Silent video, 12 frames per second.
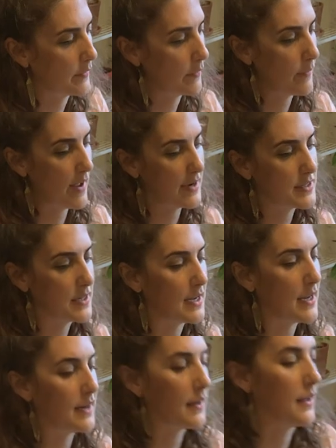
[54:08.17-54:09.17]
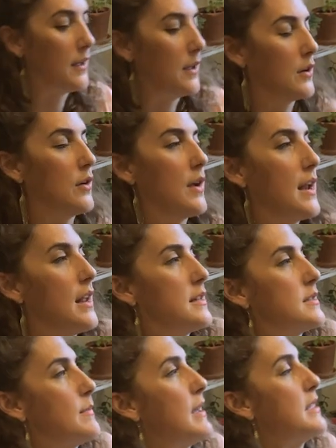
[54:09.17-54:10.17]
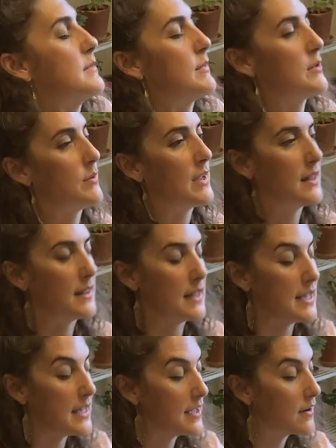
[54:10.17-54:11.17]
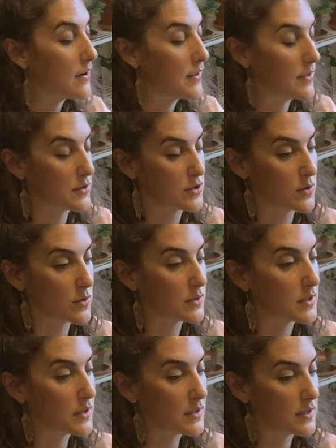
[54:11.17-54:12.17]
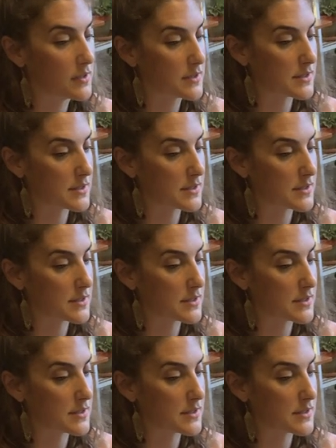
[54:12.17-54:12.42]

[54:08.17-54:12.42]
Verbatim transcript: Imagine creating space between the ear and the shoulder.